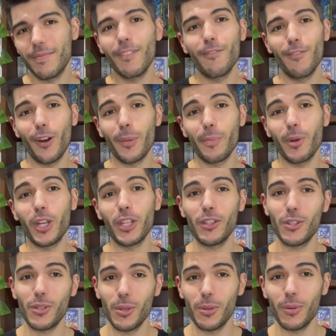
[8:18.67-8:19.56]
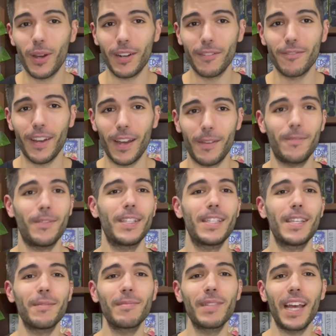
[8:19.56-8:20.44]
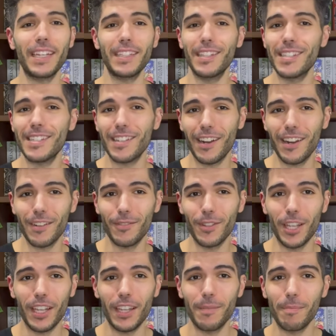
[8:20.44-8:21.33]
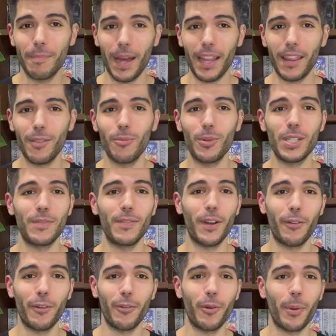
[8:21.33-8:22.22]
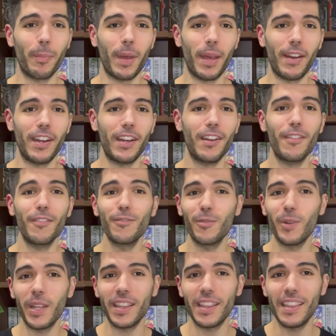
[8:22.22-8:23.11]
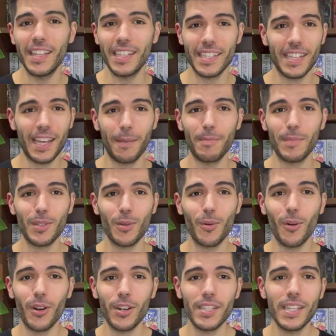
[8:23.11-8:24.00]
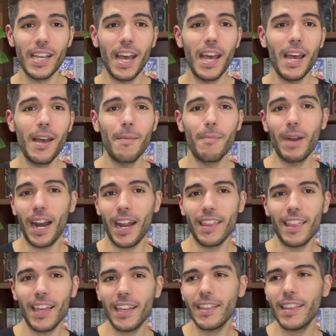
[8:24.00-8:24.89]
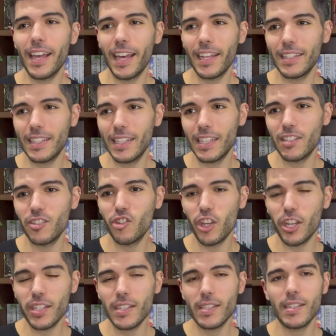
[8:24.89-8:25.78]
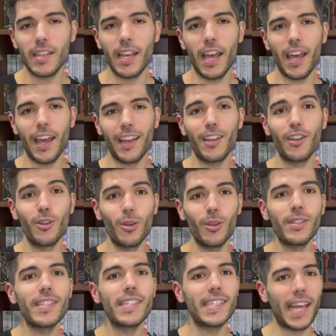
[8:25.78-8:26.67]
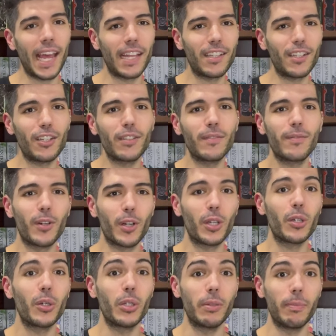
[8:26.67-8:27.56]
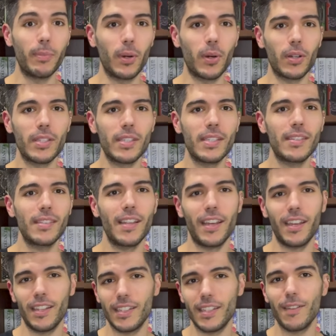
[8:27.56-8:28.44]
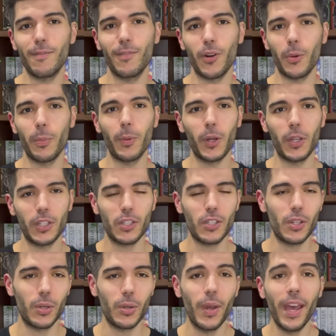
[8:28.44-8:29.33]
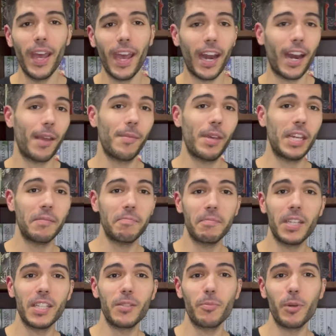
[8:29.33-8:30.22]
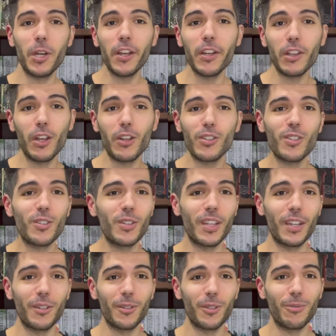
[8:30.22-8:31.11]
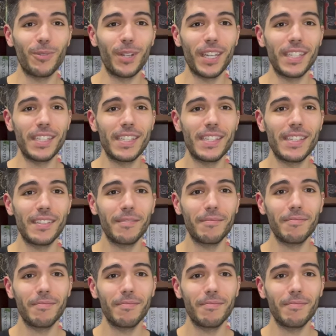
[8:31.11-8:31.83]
four point two out of five. It seemed like the start of the month was very repetitive with the same scores, but I think that is just good standard for good books. It's a four point two, and I mean, it's pretty close to the Goodreads